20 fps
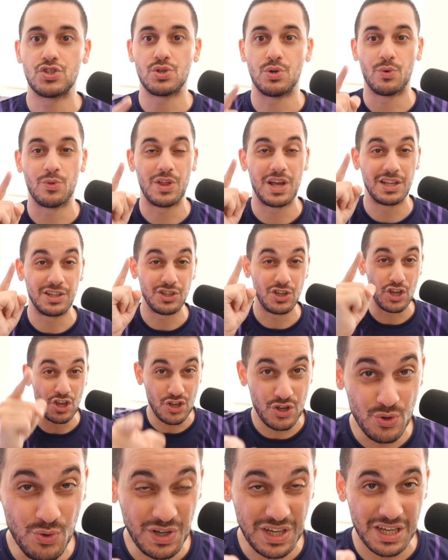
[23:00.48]
so that
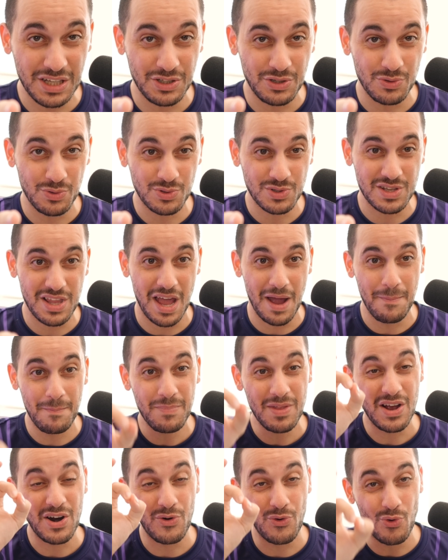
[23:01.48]
you can use them
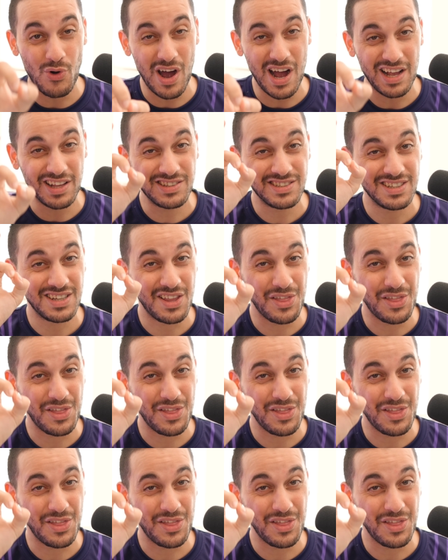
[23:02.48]
right